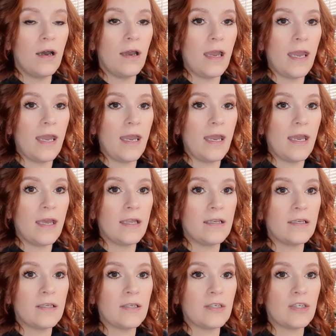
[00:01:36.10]

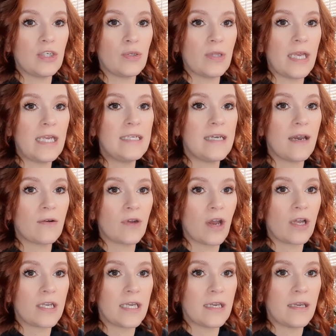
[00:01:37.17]
and you lay down
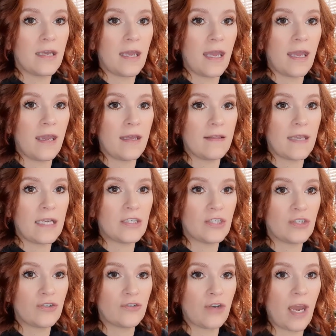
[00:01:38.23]
on it and they
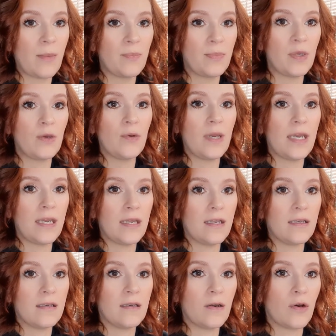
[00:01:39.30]
strap you
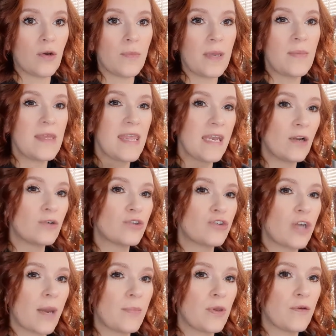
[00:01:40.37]
in, or maybe they don't
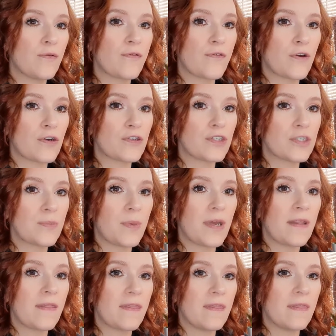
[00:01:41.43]
strap you first,
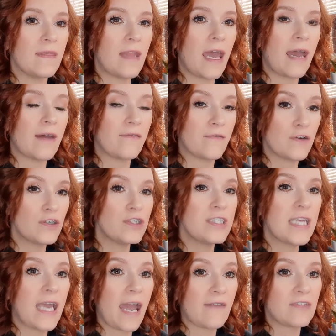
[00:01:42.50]
but at first
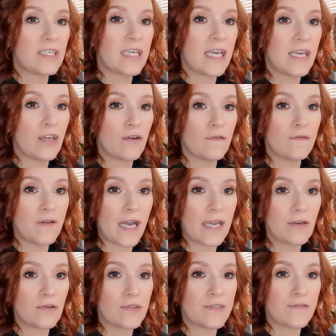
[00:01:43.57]
they have to get your
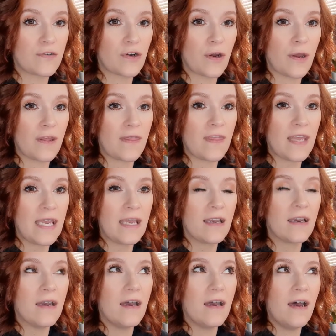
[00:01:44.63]
vitals for I think
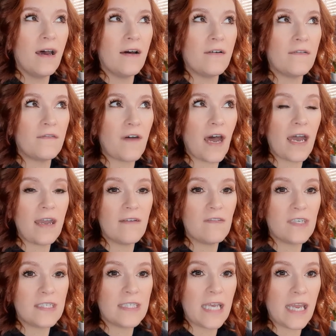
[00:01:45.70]
5
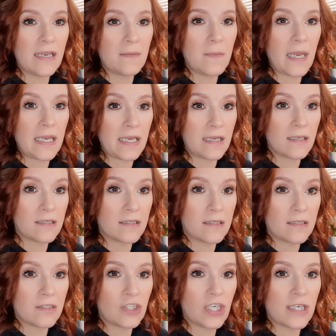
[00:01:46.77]
to 10
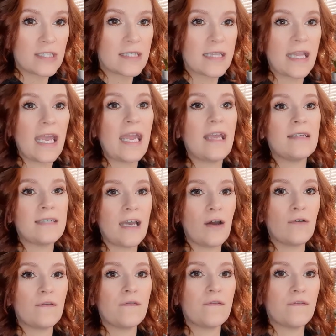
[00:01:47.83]
minutes just laying
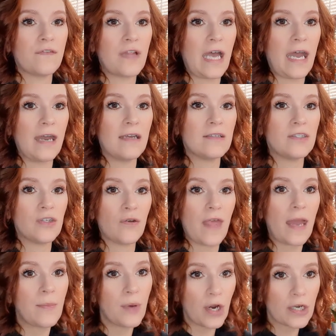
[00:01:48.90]
down flat. So
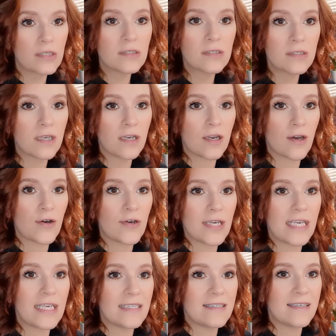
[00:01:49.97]
that part's
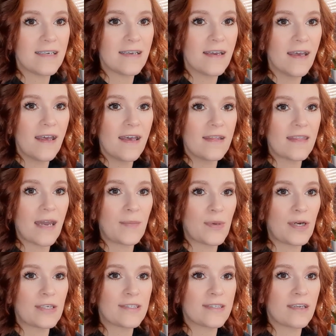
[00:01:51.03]
easy. That
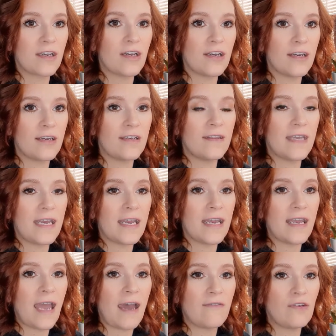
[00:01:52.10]
part's good.
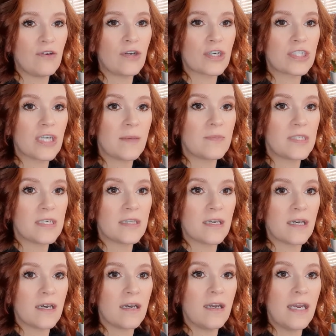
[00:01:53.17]
They have you hooked up to
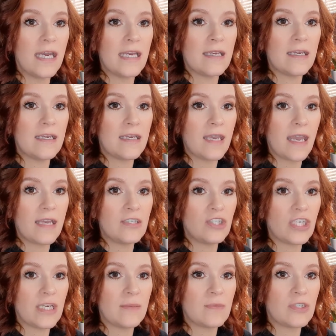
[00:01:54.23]
the
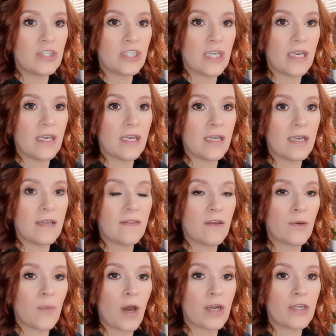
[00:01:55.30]
EKG machine and they're
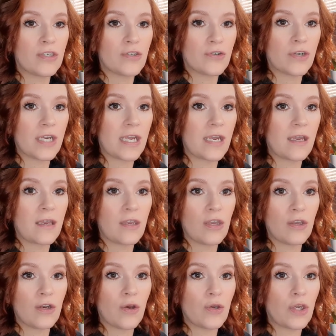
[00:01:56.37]
monitoring
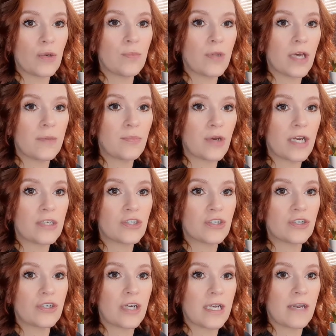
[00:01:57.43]
your blood
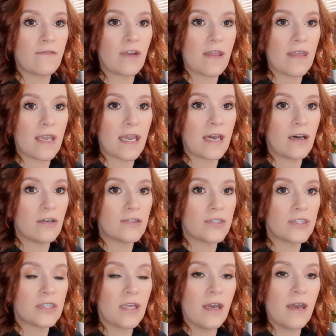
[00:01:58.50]
pressure and everything else.